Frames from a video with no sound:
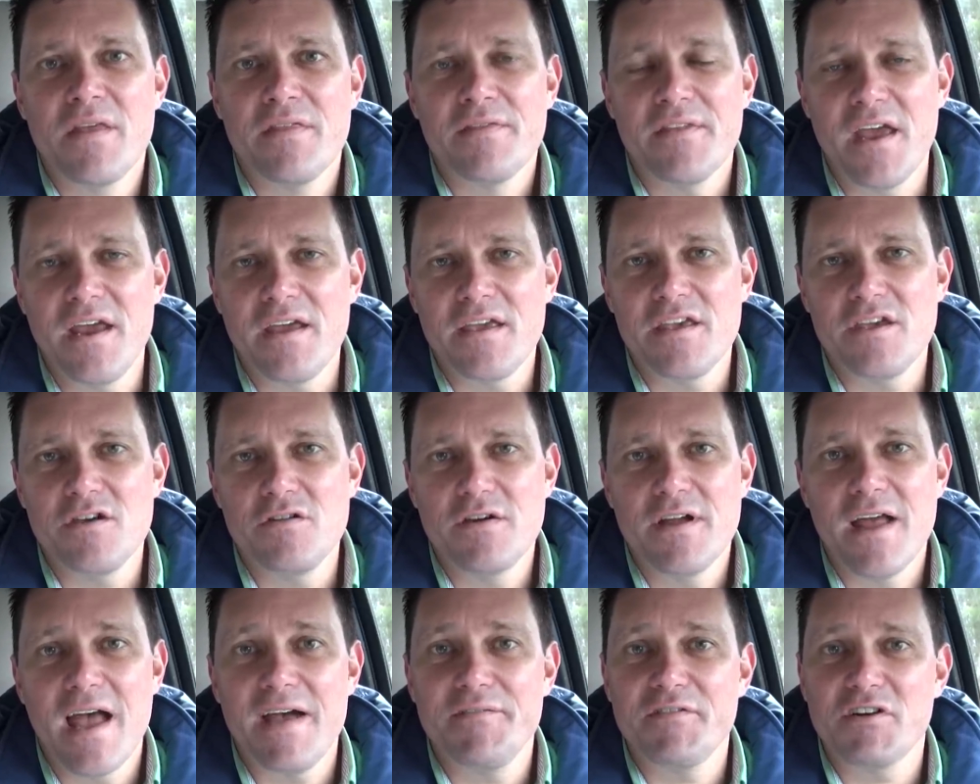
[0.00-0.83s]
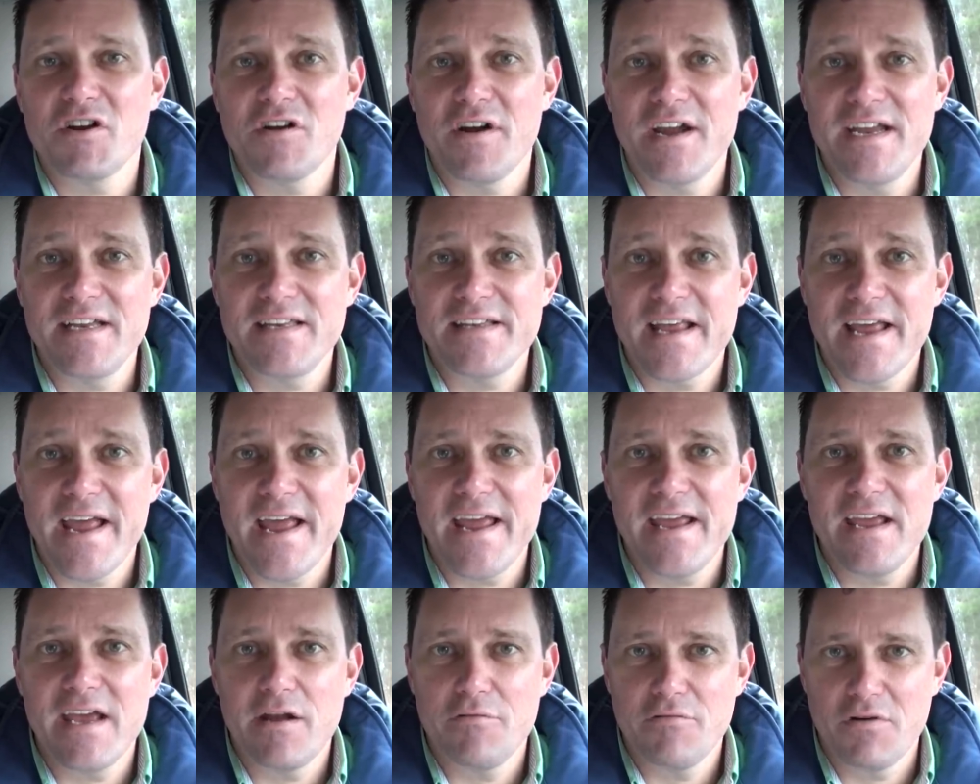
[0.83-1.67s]
Thank you, have a great
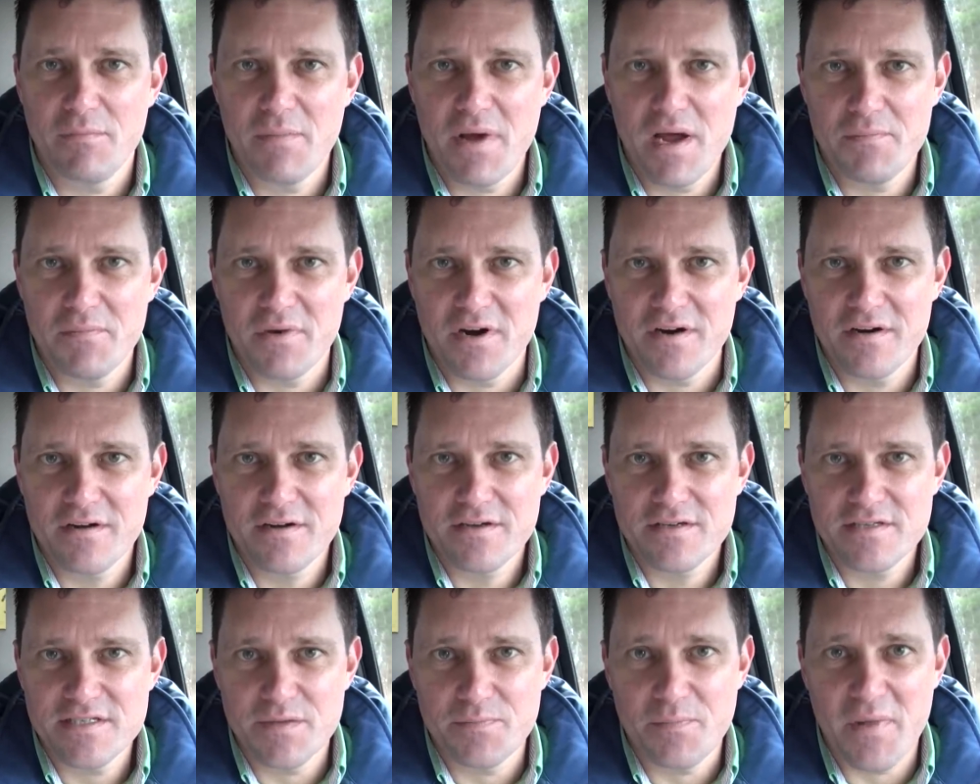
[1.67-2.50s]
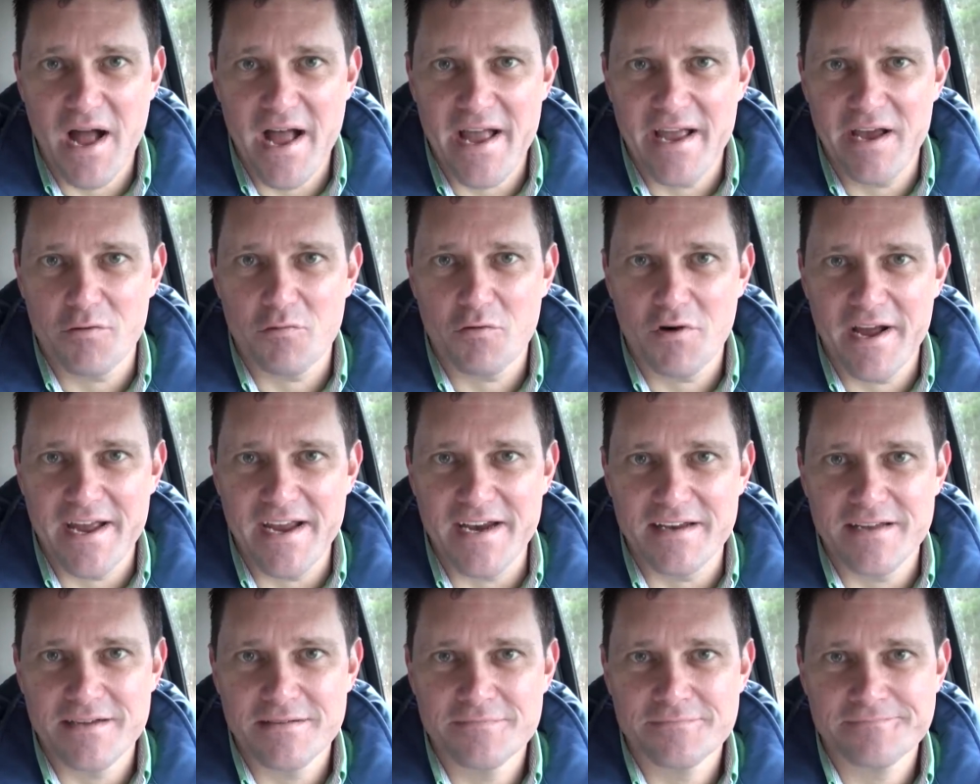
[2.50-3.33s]
day, and remember to buy it
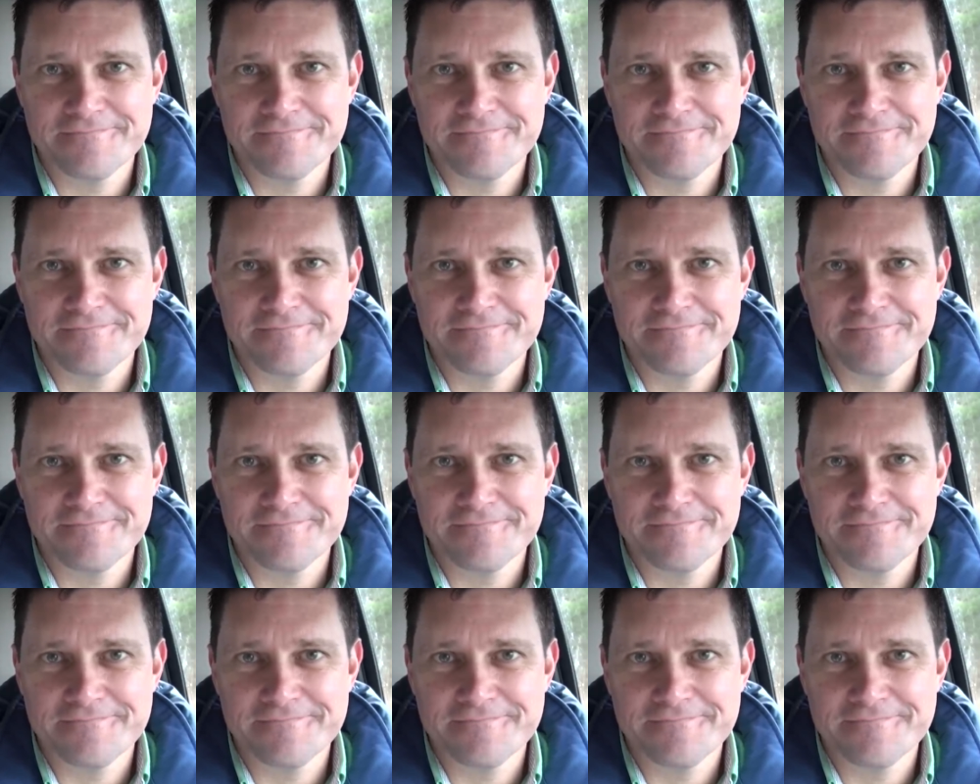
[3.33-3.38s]
right.